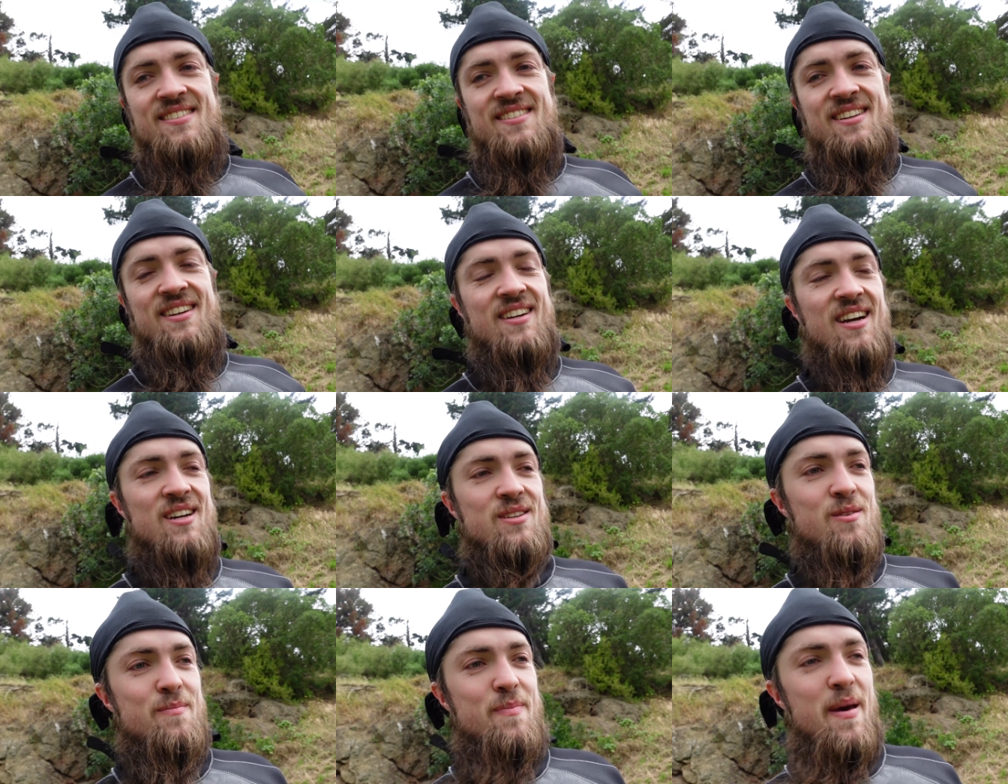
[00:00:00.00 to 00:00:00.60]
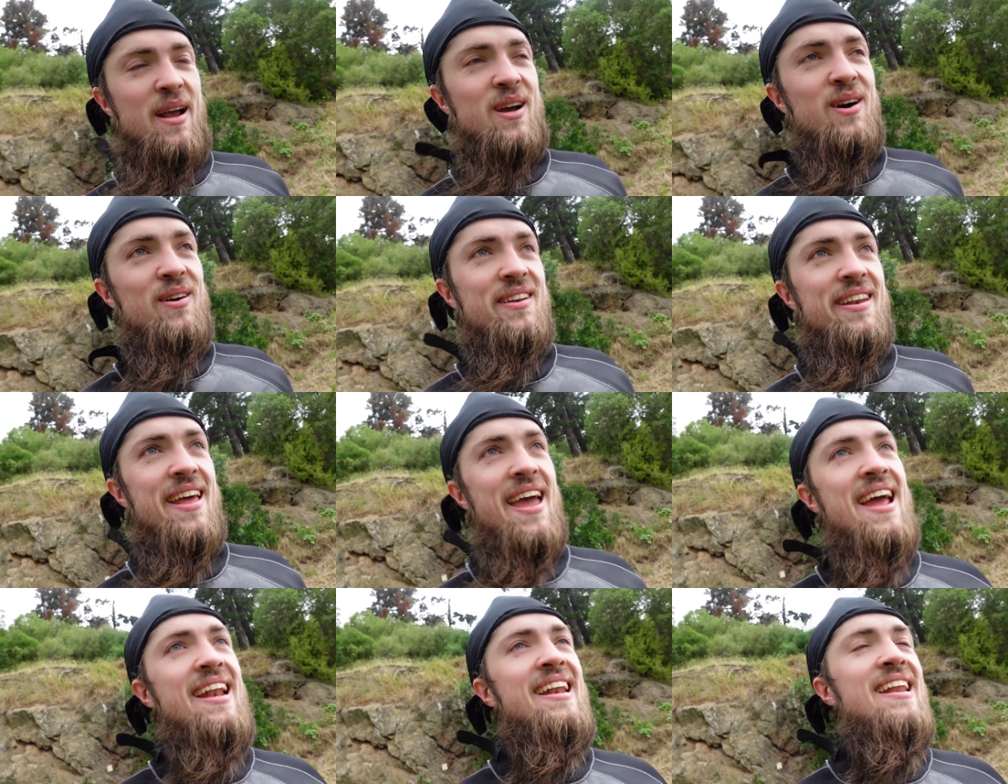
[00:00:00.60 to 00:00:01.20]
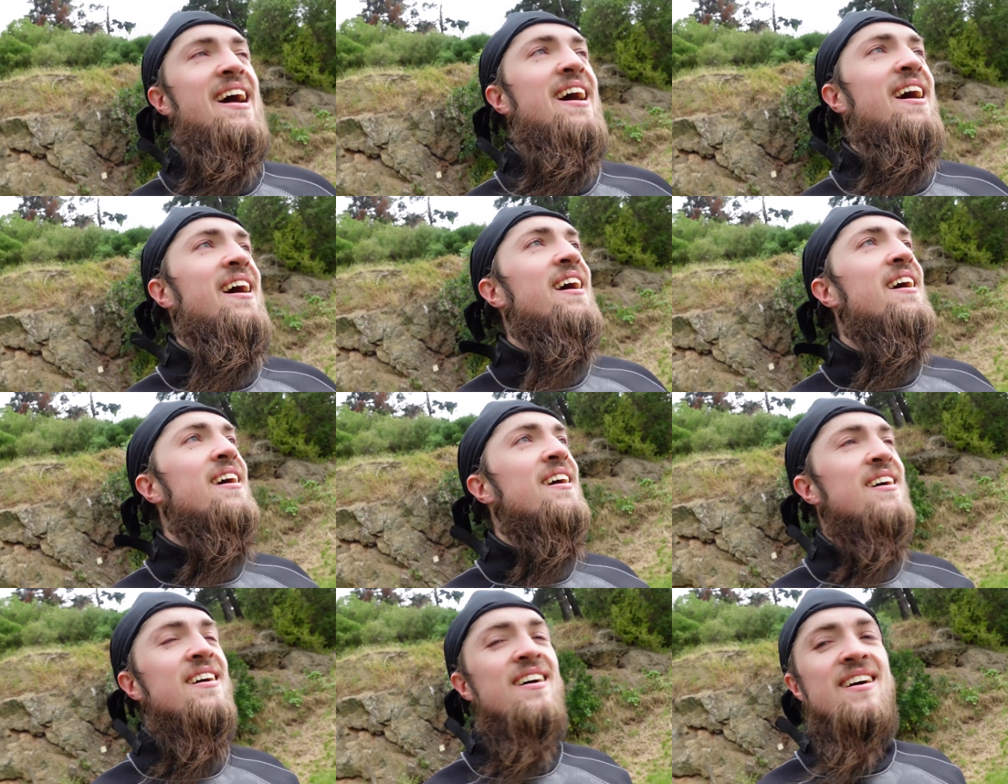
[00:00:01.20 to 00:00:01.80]
So guys, we're back on land now.
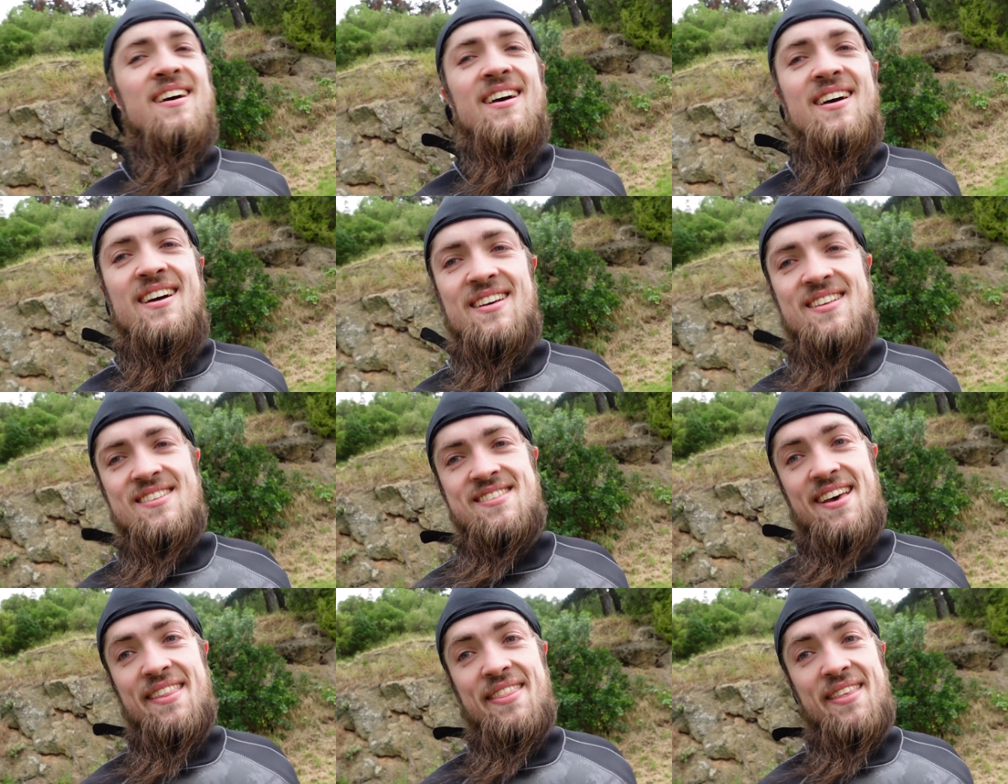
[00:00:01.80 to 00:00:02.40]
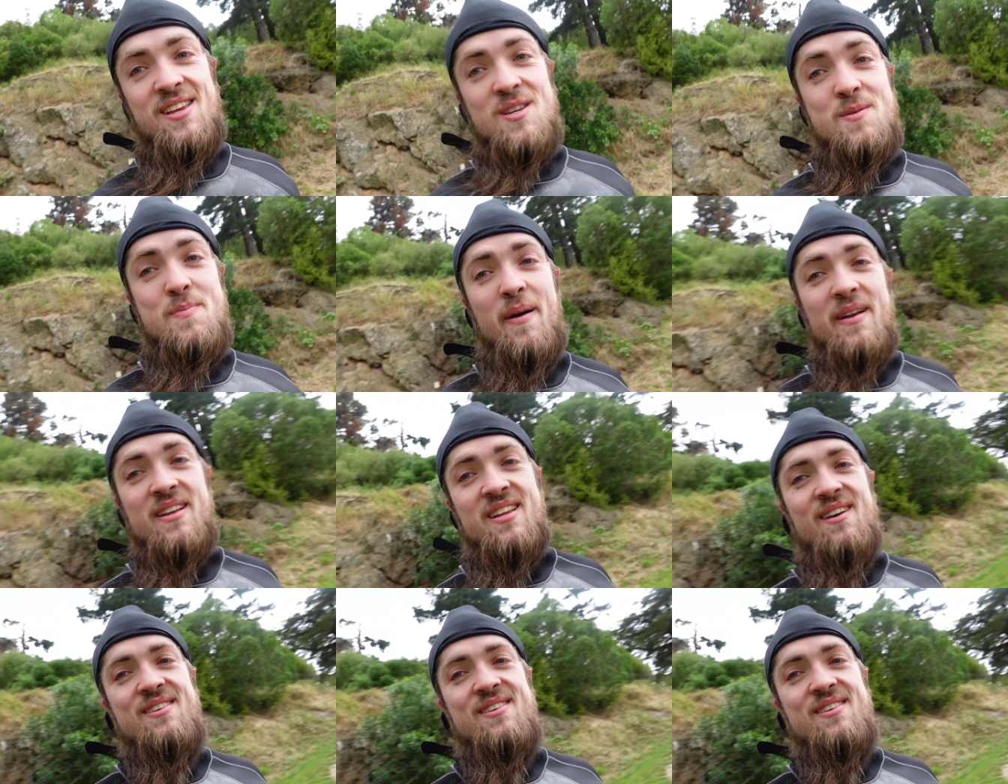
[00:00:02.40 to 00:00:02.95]
Southerly's picked